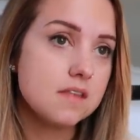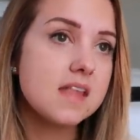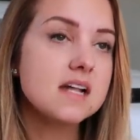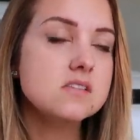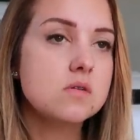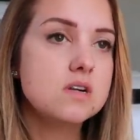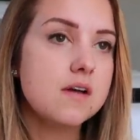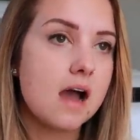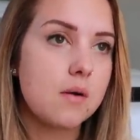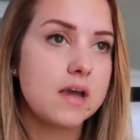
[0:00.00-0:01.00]
that's sort of
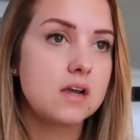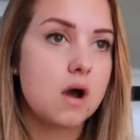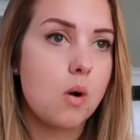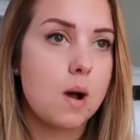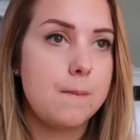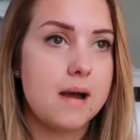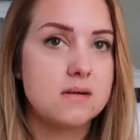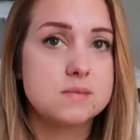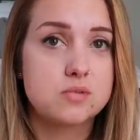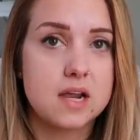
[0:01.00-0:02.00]
how I go
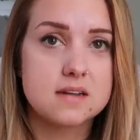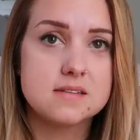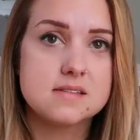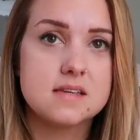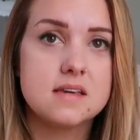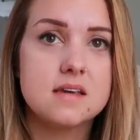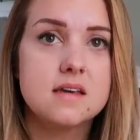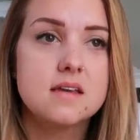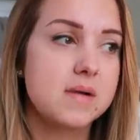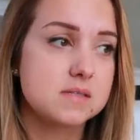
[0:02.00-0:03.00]
about pregnancy,
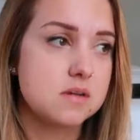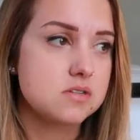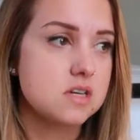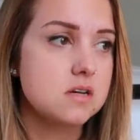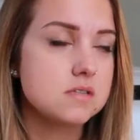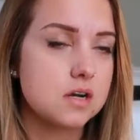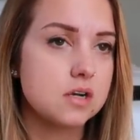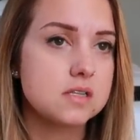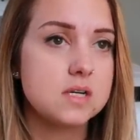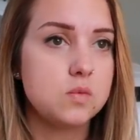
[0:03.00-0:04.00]
especially those
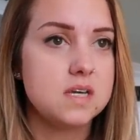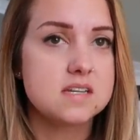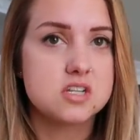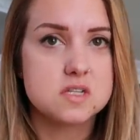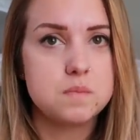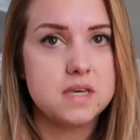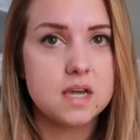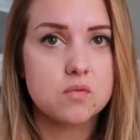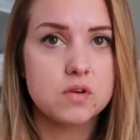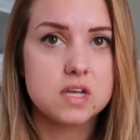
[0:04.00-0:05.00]
early weeks, just
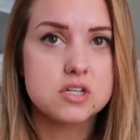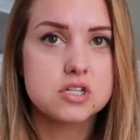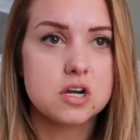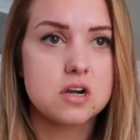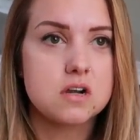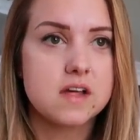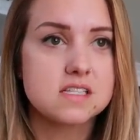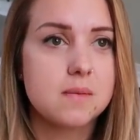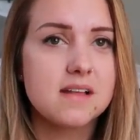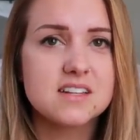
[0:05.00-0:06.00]
being reassured.
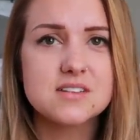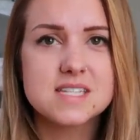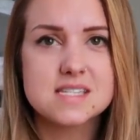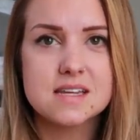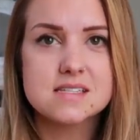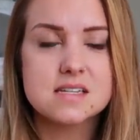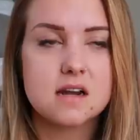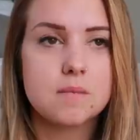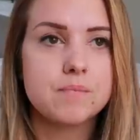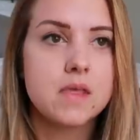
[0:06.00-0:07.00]
That's my little
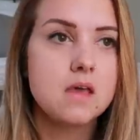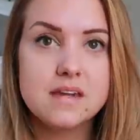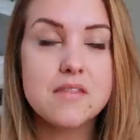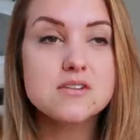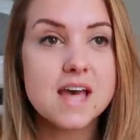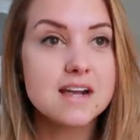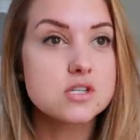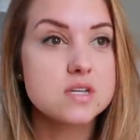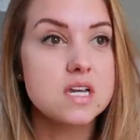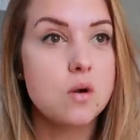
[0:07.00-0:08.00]
system. Now there's
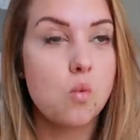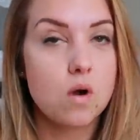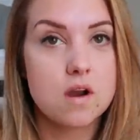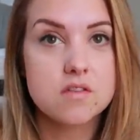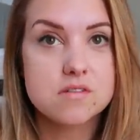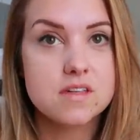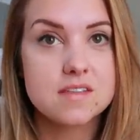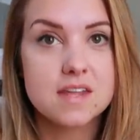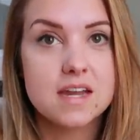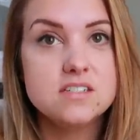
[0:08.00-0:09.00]
actually one other
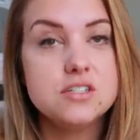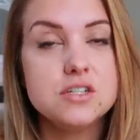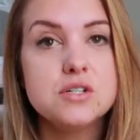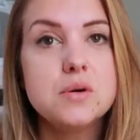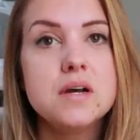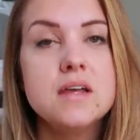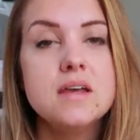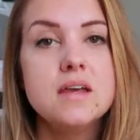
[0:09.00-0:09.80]
thing that I do